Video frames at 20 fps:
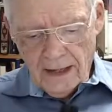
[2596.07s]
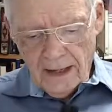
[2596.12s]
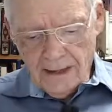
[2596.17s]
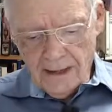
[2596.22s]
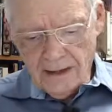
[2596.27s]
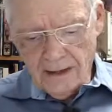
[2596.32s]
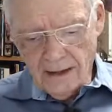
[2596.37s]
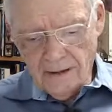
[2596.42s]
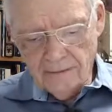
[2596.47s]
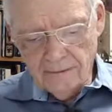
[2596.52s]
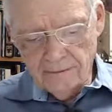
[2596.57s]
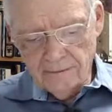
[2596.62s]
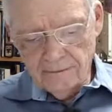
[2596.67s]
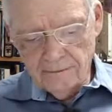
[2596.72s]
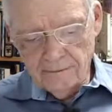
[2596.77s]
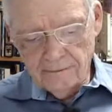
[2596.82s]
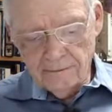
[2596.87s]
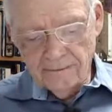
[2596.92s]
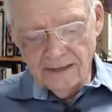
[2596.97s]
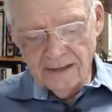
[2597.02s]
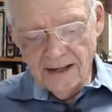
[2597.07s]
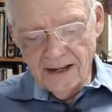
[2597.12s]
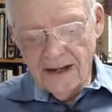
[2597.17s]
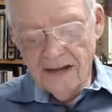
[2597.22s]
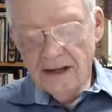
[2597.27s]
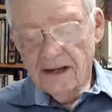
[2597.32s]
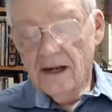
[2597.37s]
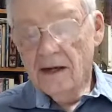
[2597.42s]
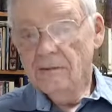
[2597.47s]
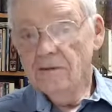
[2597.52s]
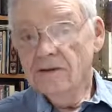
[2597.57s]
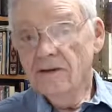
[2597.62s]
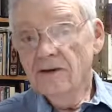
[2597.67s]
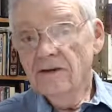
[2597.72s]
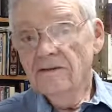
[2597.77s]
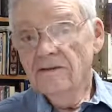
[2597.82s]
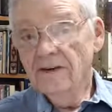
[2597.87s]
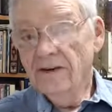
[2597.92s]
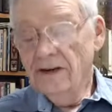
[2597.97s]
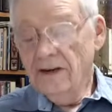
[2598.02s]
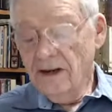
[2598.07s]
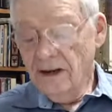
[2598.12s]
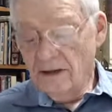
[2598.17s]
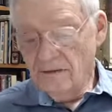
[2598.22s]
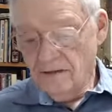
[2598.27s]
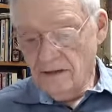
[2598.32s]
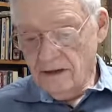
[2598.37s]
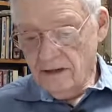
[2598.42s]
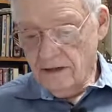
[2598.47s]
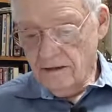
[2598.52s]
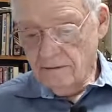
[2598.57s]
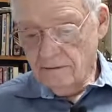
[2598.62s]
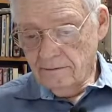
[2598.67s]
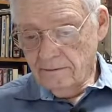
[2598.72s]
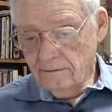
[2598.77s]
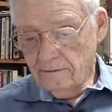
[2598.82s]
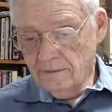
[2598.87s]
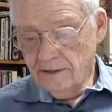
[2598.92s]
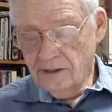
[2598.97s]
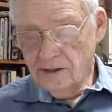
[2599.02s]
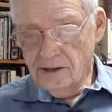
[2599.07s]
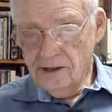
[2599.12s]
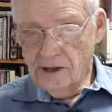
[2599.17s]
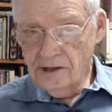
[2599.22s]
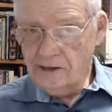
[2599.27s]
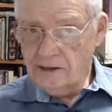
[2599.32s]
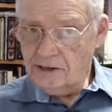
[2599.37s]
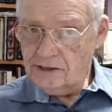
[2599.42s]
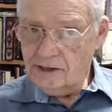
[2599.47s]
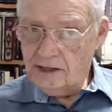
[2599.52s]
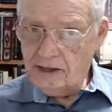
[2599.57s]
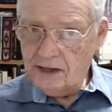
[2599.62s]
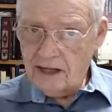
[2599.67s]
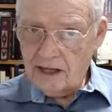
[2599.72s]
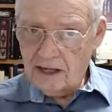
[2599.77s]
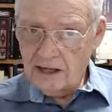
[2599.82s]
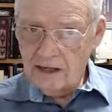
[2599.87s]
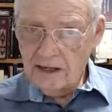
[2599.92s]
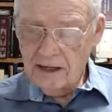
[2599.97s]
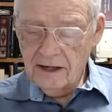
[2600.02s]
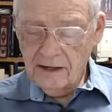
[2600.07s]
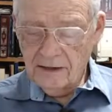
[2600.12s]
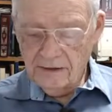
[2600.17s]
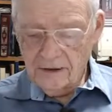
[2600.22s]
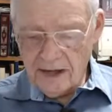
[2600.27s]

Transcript: Now, they had observed very carefully that Jesus did not get into